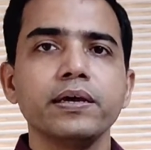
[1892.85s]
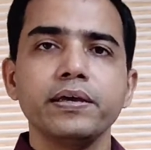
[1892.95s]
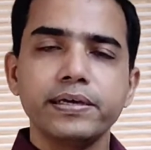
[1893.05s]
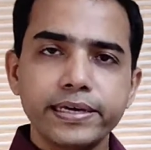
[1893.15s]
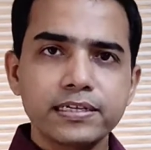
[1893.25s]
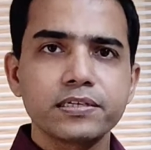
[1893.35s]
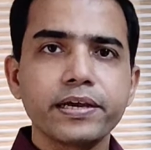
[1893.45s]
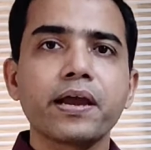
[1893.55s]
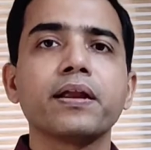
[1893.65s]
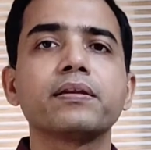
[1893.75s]

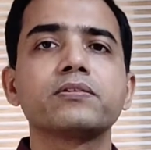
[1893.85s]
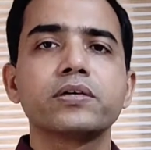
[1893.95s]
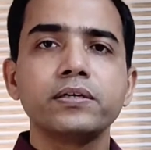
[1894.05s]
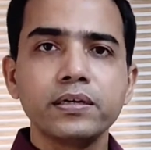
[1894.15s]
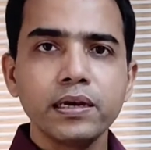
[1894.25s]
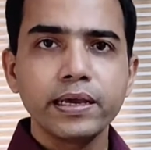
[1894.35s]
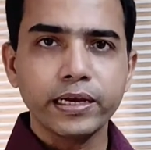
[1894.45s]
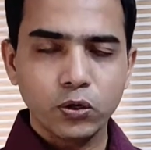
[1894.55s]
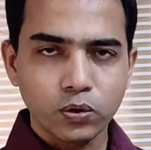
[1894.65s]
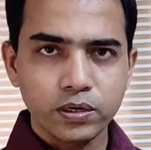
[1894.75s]
Yes, it certainly
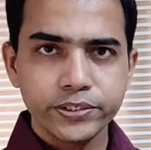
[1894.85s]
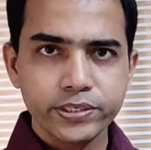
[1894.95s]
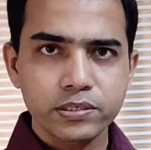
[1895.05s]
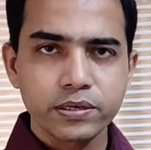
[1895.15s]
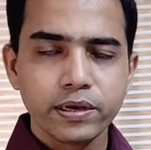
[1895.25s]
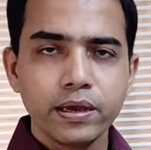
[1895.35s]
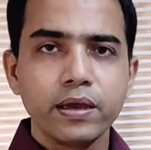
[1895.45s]
acknowledges,